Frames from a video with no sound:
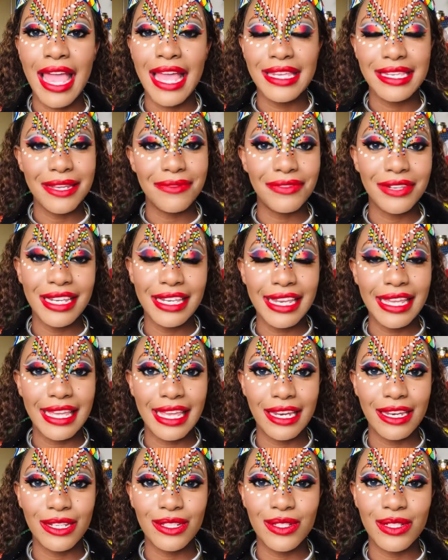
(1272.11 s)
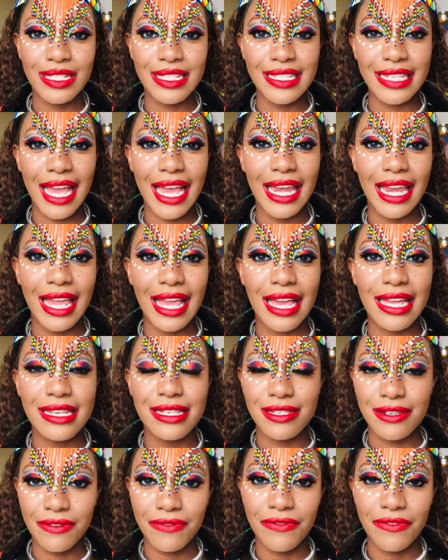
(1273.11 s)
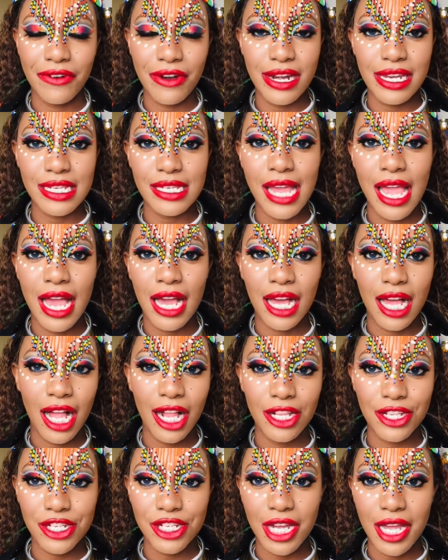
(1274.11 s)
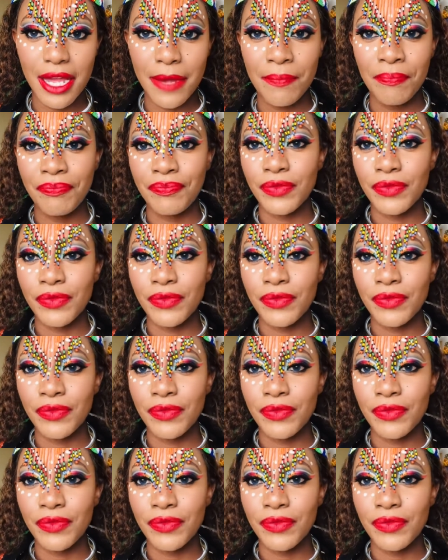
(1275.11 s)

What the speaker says: definitely get into styling a different culture.